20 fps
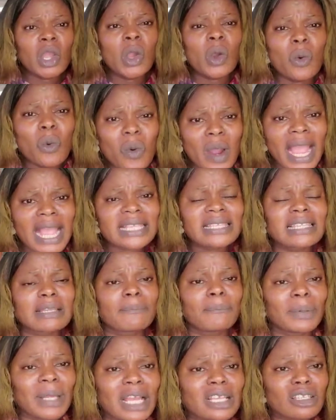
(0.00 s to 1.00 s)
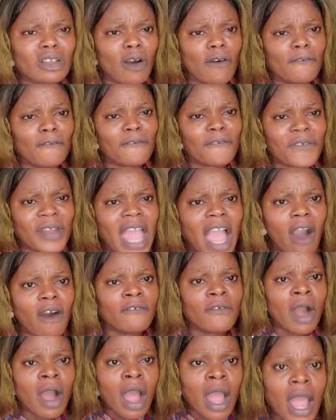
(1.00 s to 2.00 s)
Where is the place of fear
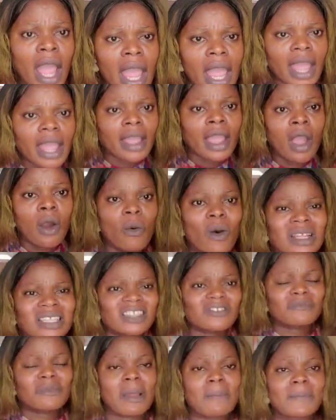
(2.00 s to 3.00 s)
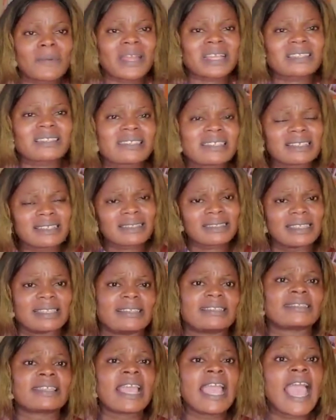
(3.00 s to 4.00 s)
of, hey, what if my parents sees
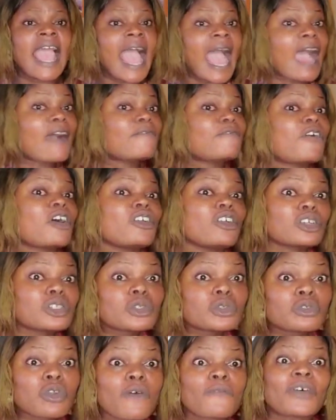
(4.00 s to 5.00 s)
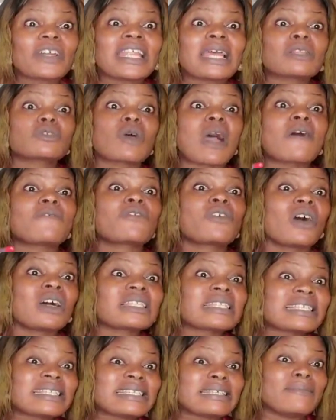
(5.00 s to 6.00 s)
this? And for you to know, for them to have
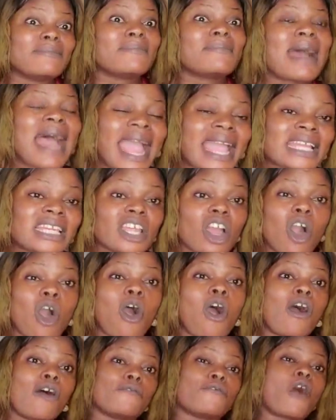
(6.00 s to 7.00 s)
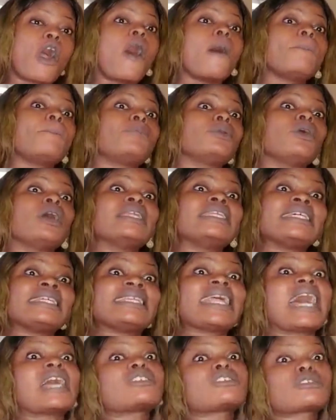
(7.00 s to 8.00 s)
gotten the mind of uploading
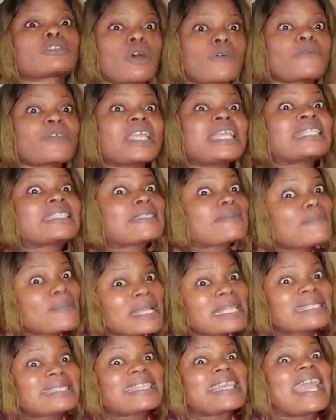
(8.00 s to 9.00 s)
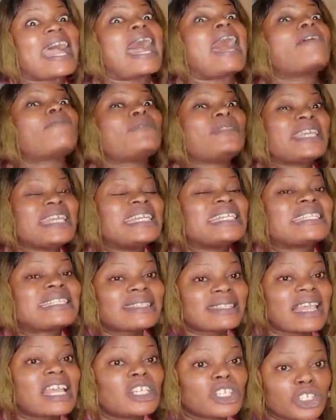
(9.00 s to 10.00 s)
that stuff, it means they have the
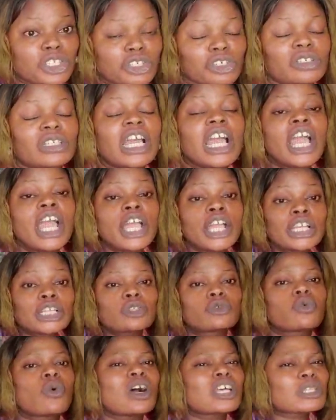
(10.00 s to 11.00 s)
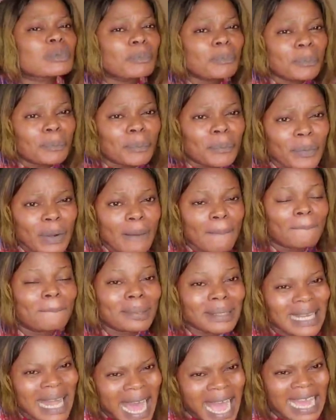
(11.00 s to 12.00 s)
intention. It was
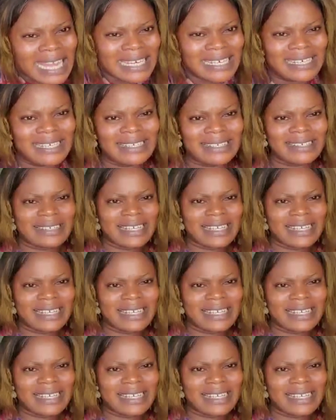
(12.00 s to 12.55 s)
pre-planned.